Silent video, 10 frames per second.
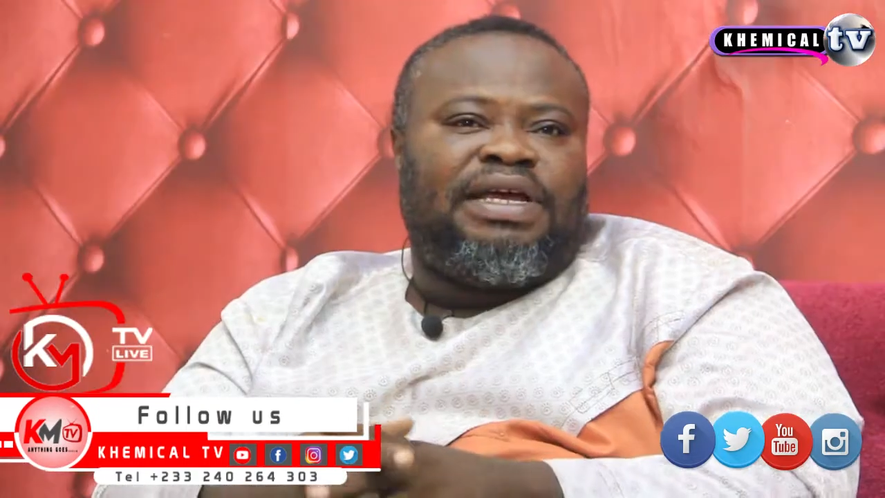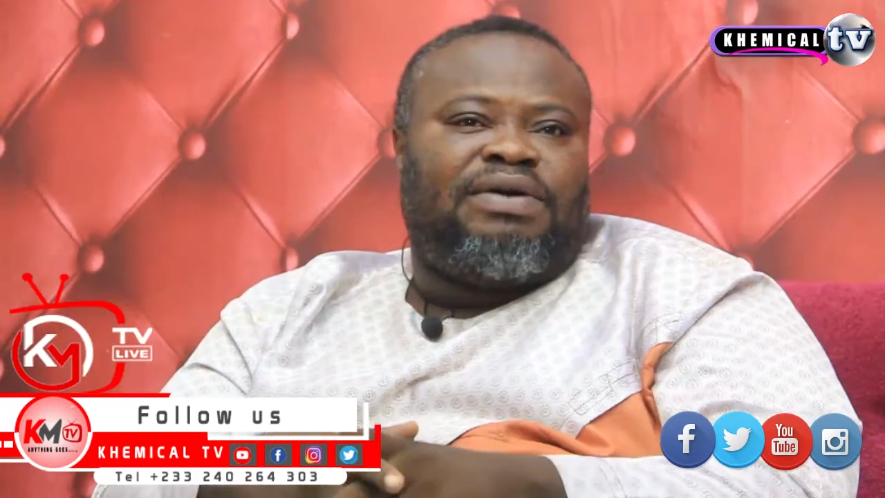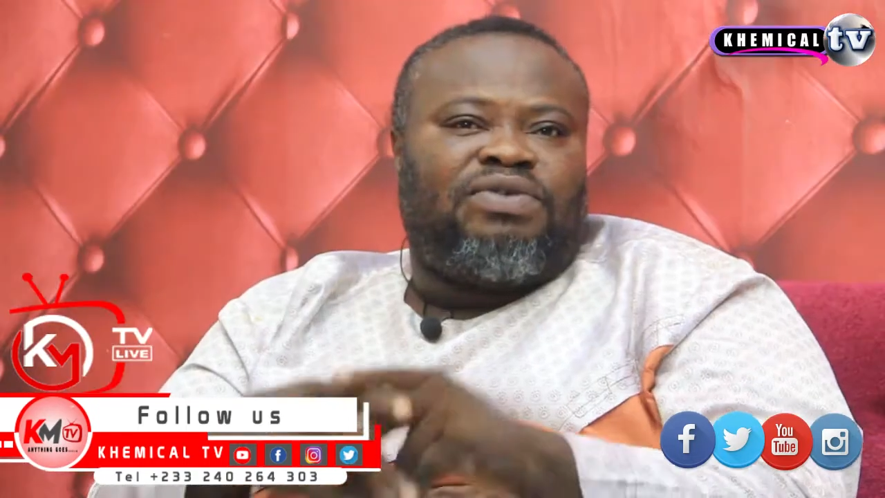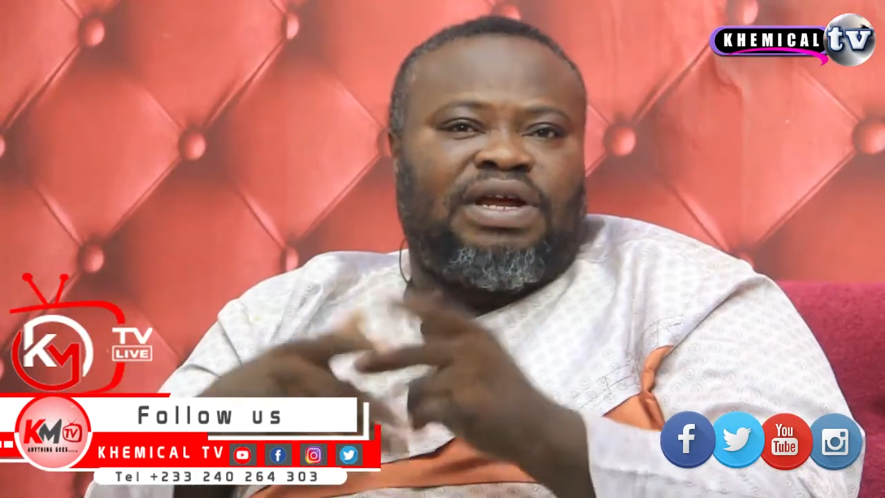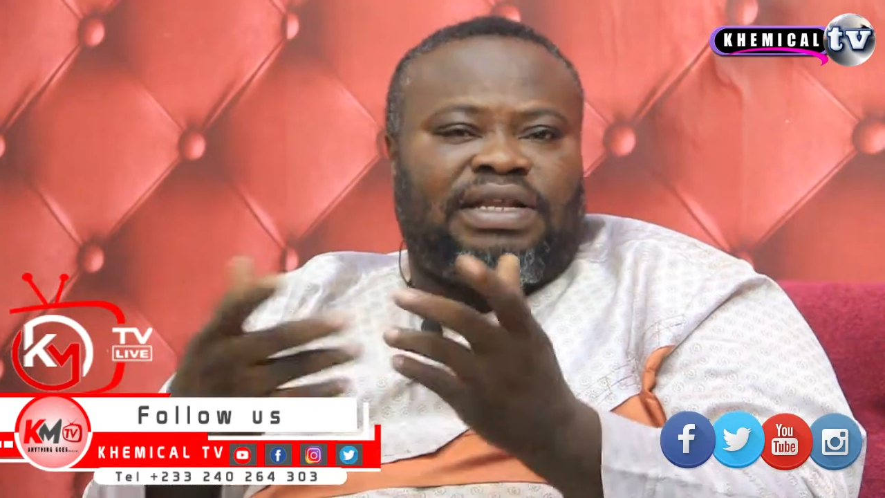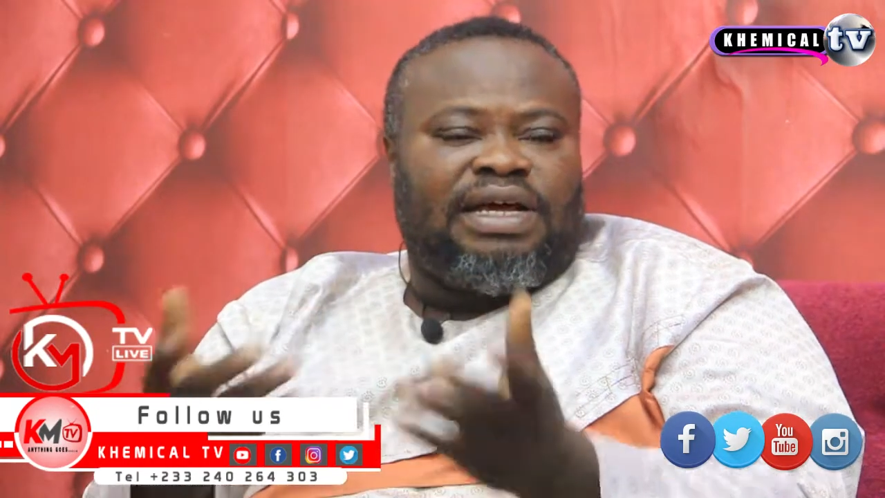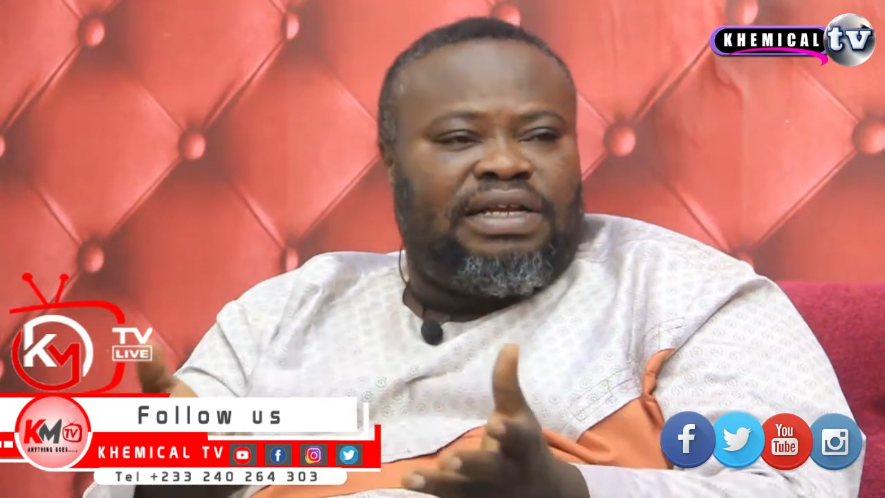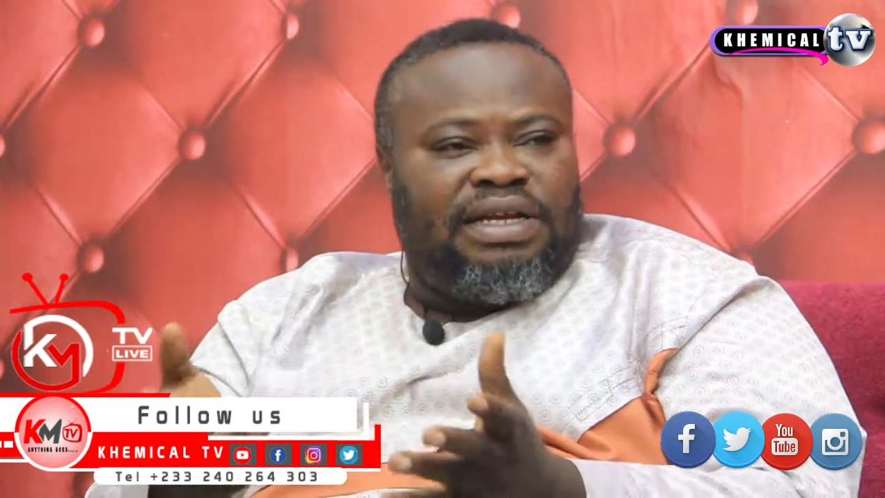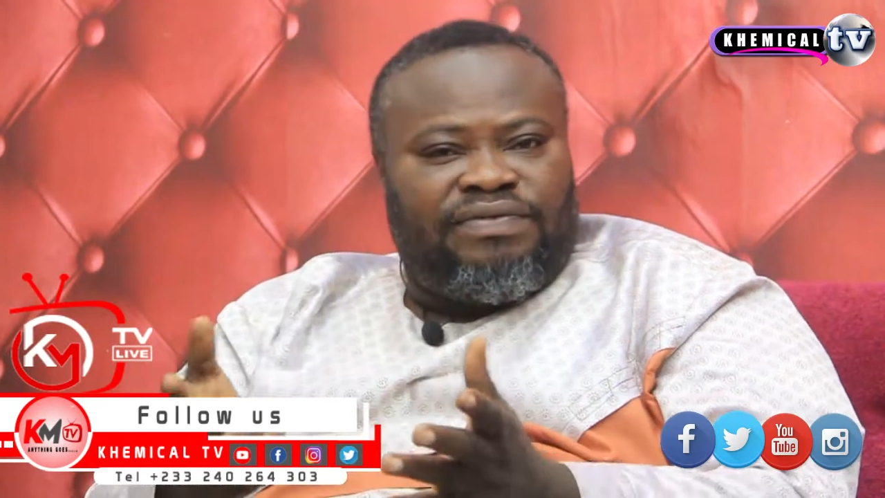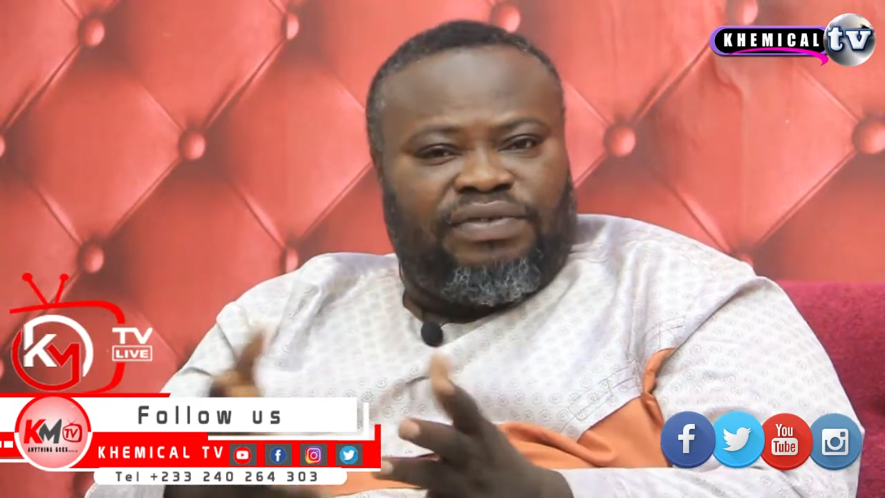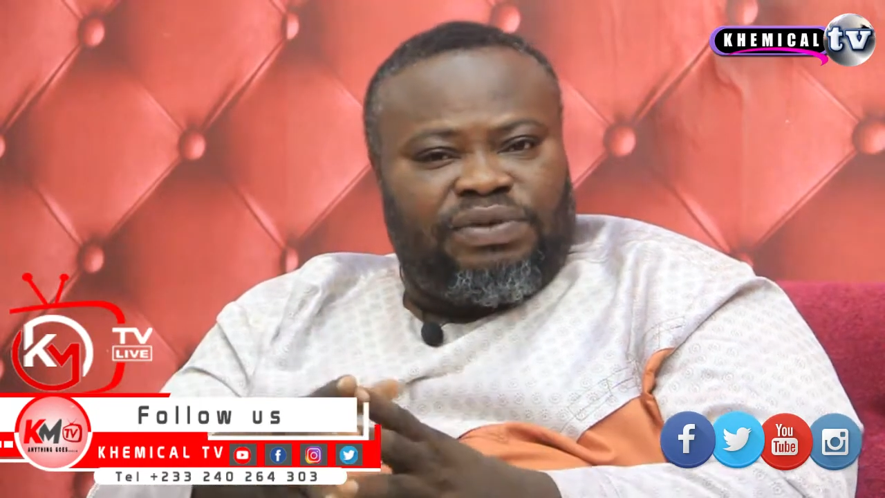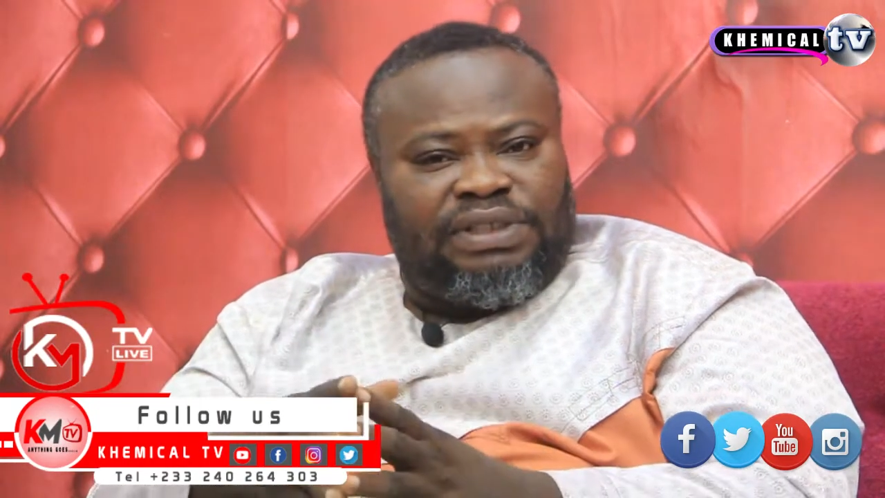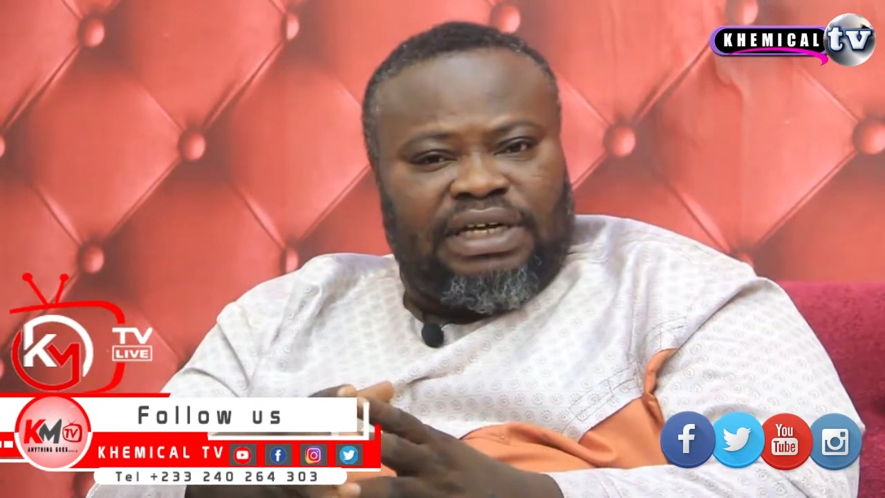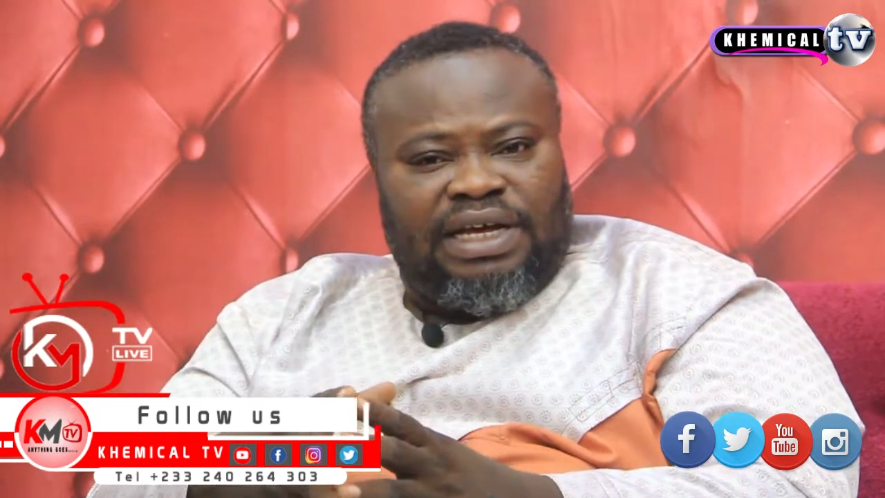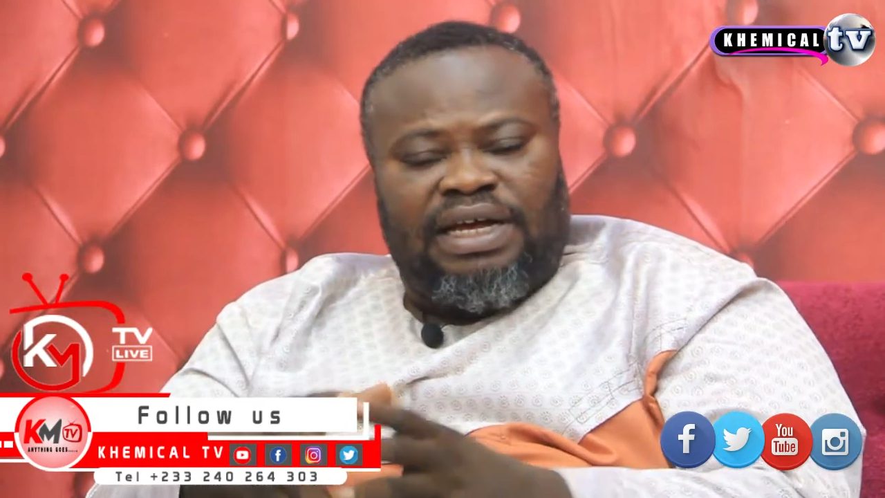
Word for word: you have rather than a French.